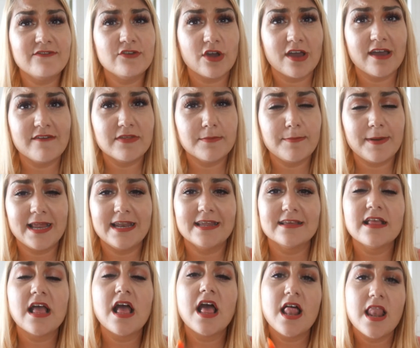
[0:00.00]
If you have the
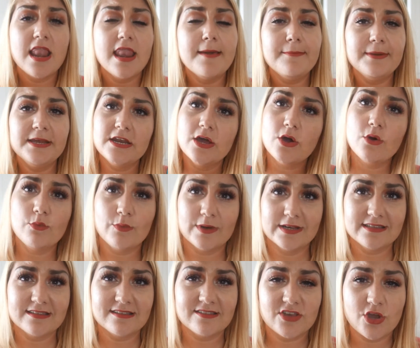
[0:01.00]
palette, let me know
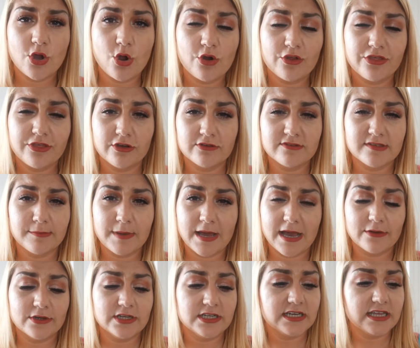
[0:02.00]
what is your thoughts
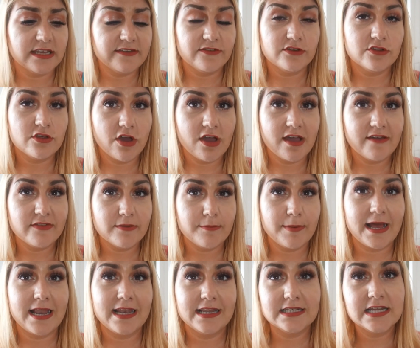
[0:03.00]
about it. If you don't have the
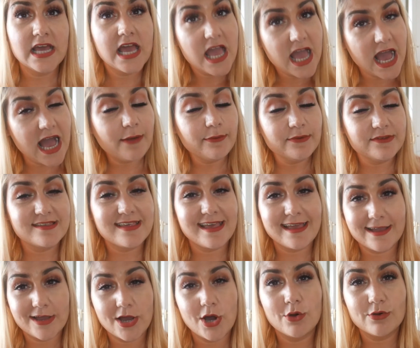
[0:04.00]
palette, I would say
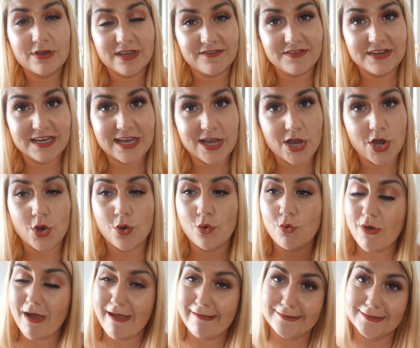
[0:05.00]
go give it a
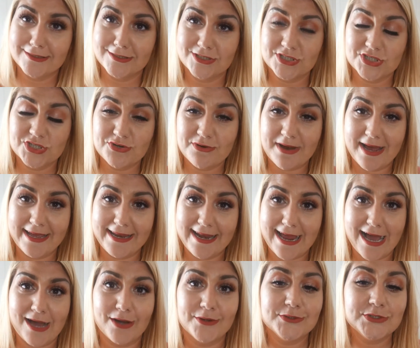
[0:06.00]
go and try it
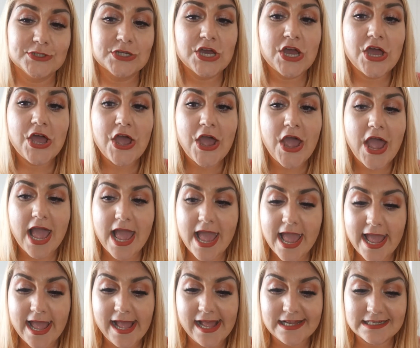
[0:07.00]
out.
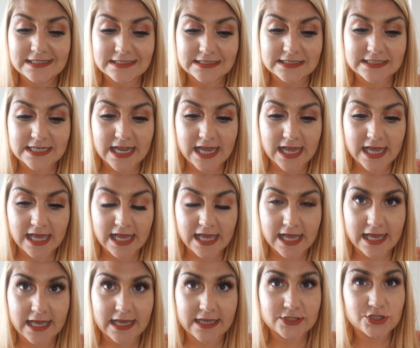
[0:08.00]
And
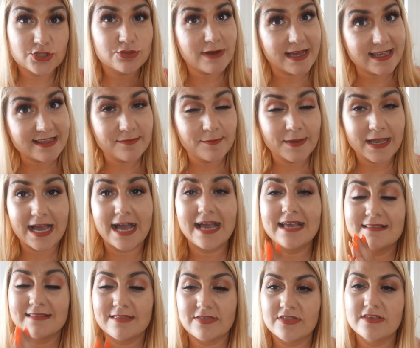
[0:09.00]
trust me,
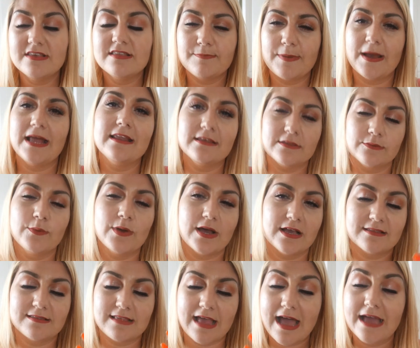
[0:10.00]
guys, this palette
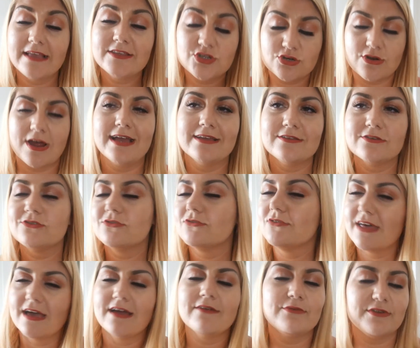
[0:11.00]
was, I tried to do
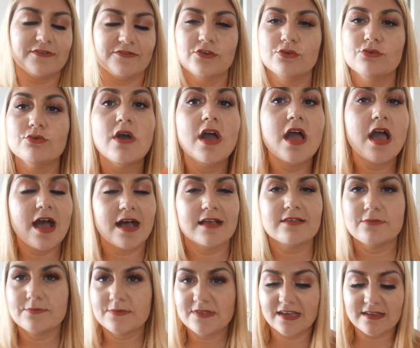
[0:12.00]
that review
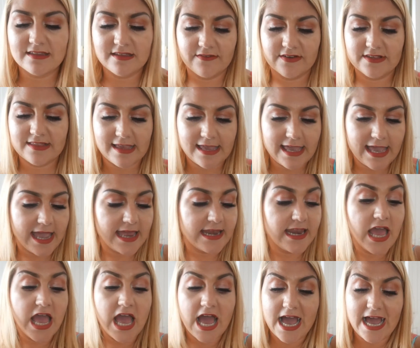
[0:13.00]
as objective as I
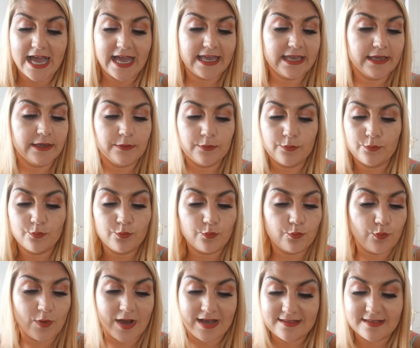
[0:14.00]
can. I
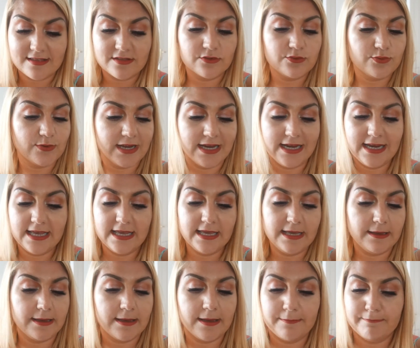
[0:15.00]
wasn't
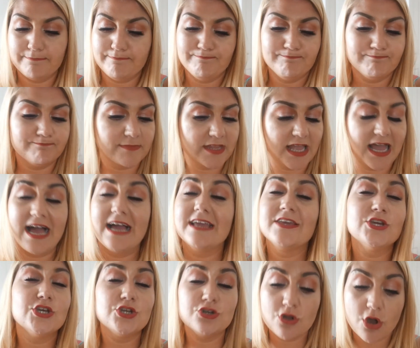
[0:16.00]
really,
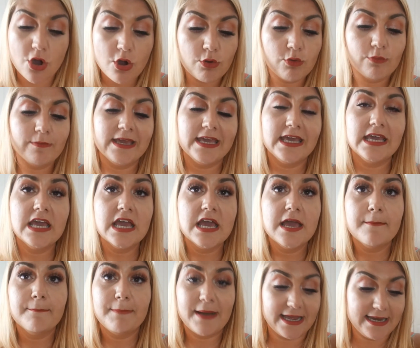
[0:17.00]
you know me
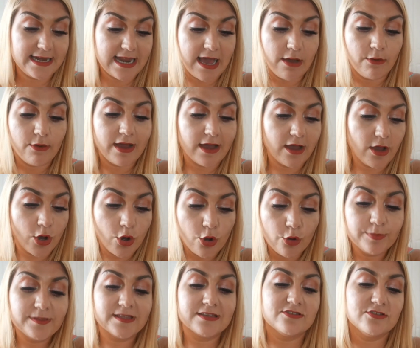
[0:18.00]
by now, I
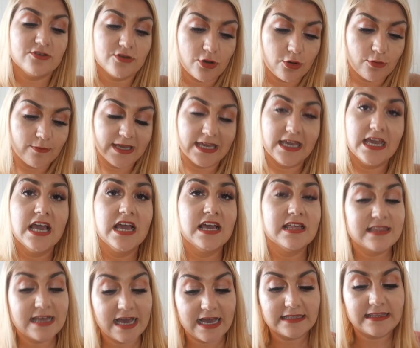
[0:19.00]
hope that you know me,
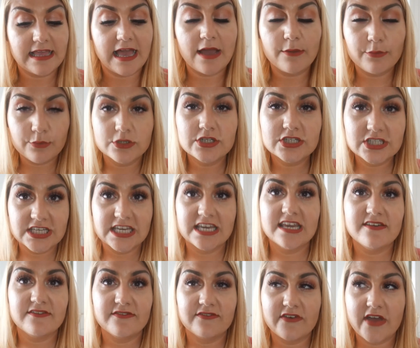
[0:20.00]
that I wouldn't
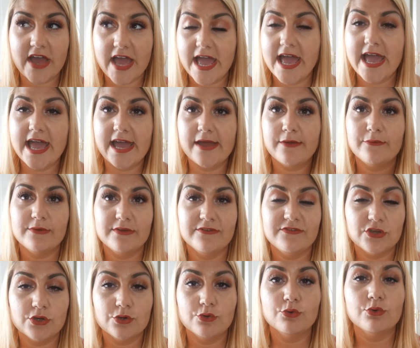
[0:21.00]
give a
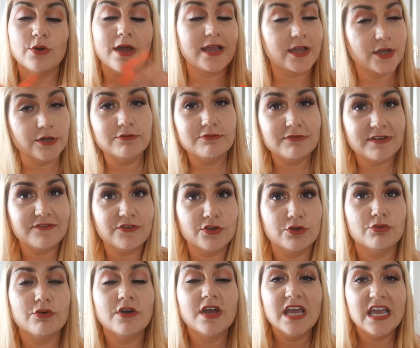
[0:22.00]
review, a good
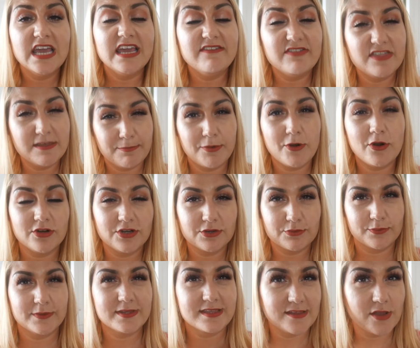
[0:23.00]
review, if the
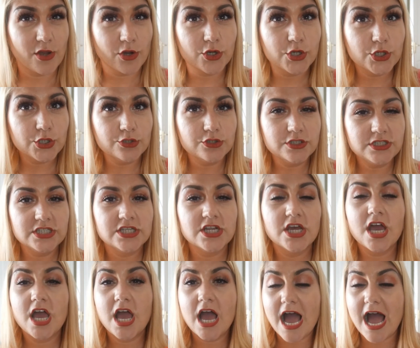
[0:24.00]
product was not good.
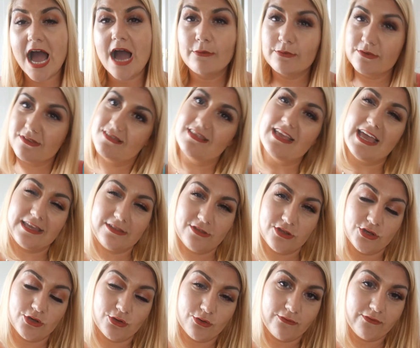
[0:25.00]
I would say to
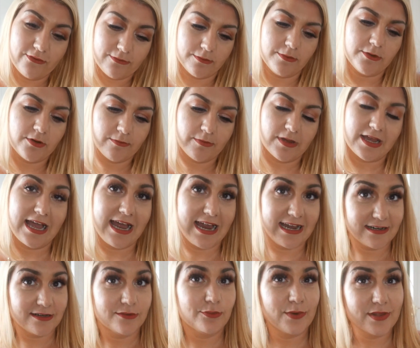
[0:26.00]
you from the bottom of my
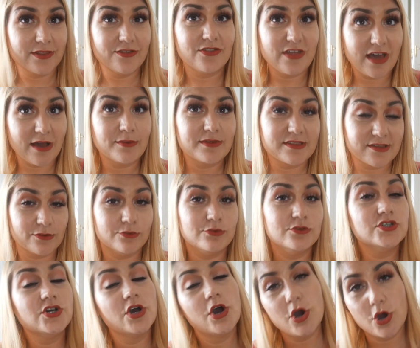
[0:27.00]
heart whether that was
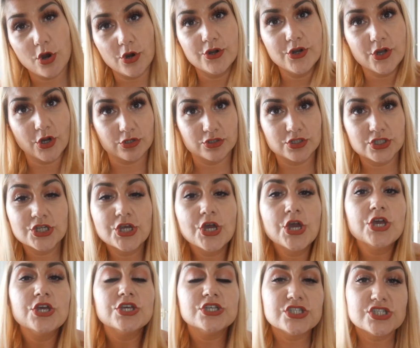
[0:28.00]
good or not.
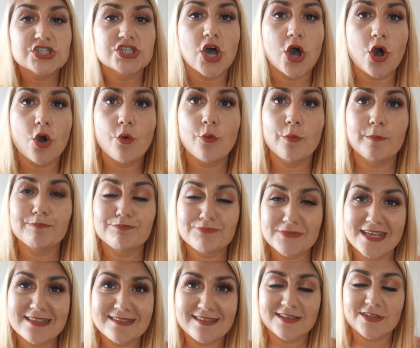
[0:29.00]
So
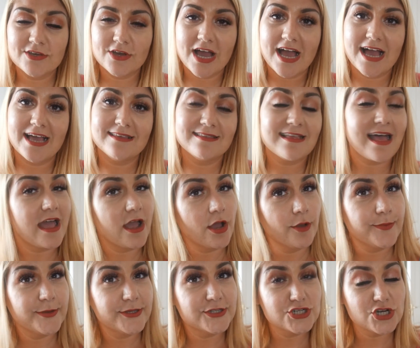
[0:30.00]
that's it, you guys. I
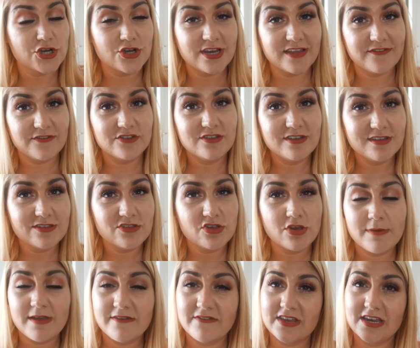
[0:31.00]
hope you enjoyed. If you did enjoy
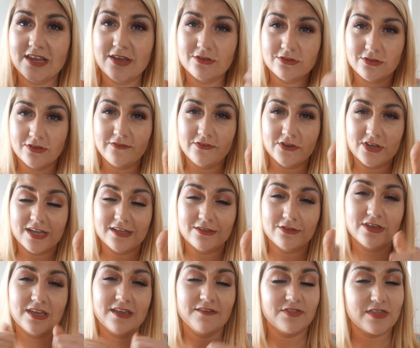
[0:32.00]
my video, don't forget to
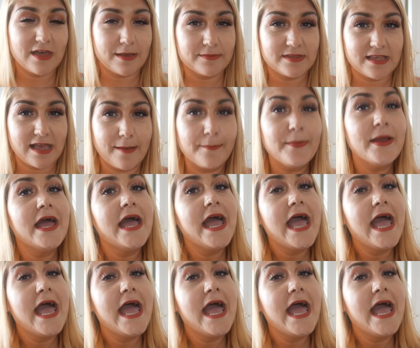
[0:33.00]
give thumbs up.